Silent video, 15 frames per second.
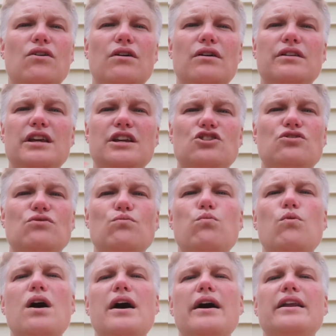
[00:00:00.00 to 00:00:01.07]

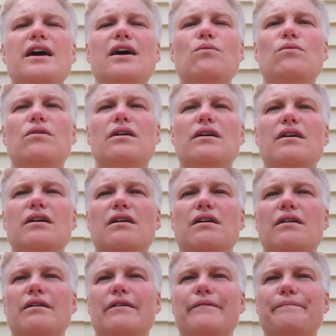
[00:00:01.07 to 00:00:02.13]
nationwide. I want
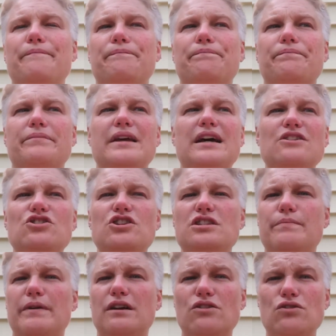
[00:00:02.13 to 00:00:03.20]
not
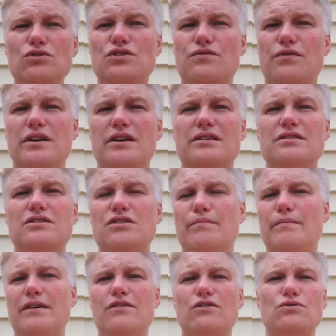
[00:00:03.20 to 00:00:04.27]
just my close friends or
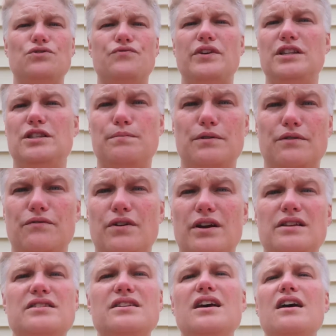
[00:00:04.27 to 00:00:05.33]
my close Facebook
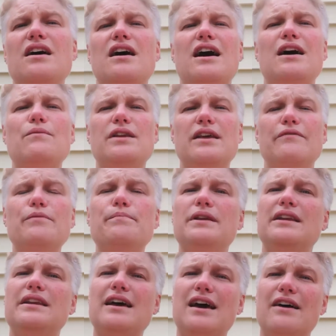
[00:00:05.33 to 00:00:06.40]
friends. I want
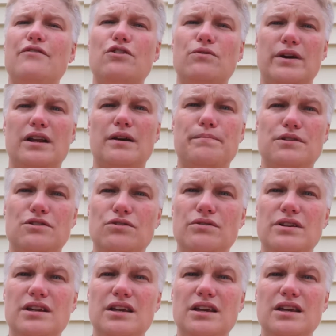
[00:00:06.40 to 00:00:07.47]
everybody to have a great
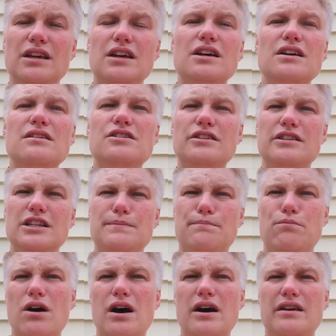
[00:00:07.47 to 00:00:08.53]
opportunity to these
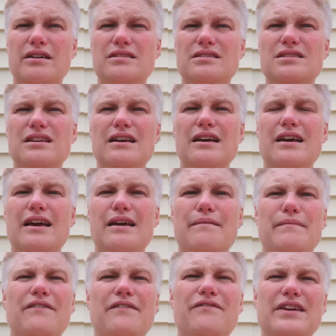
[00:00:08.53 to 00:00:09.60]
products. And
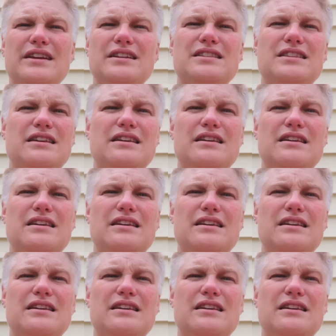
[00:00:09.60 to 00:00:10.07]
my face,